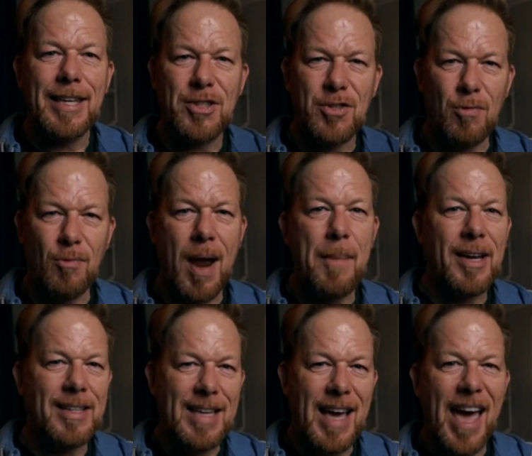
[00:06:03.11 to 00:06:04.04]

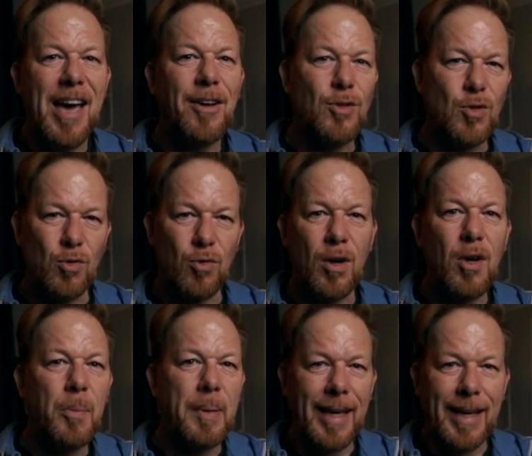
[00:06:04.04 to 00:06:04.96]
ceramic tile
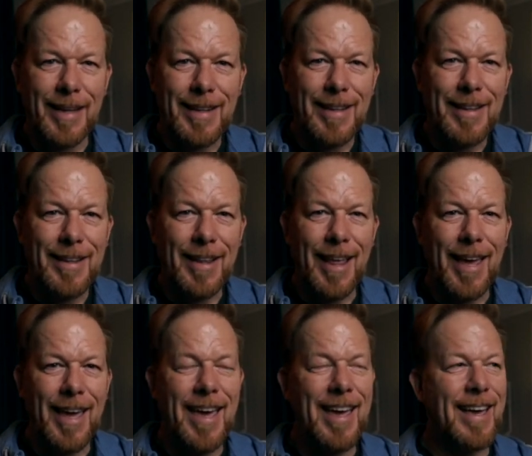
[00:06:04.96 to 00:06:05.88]
drill bit. Like,